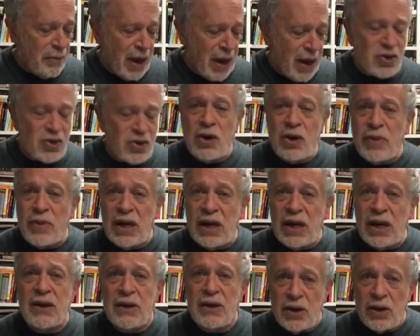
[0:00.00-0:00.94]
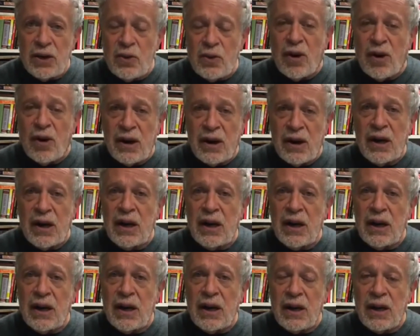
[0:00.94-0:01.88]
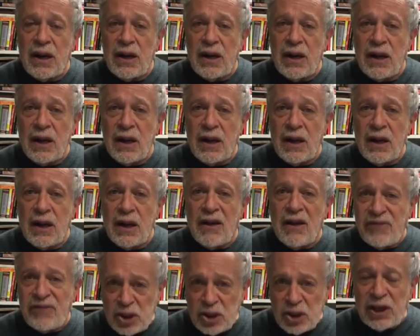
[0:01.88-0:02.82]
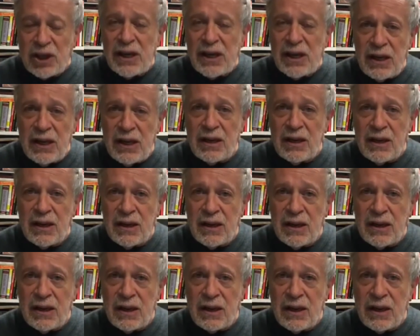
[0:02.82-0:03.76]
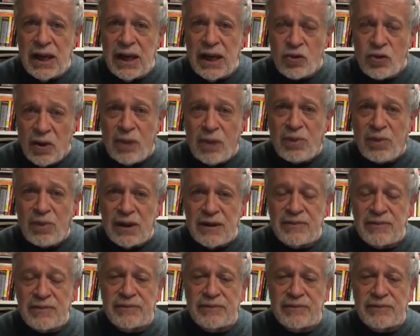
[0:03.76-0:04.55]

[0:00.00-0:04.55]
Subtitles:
Pat Toomey, you are officially in trouble.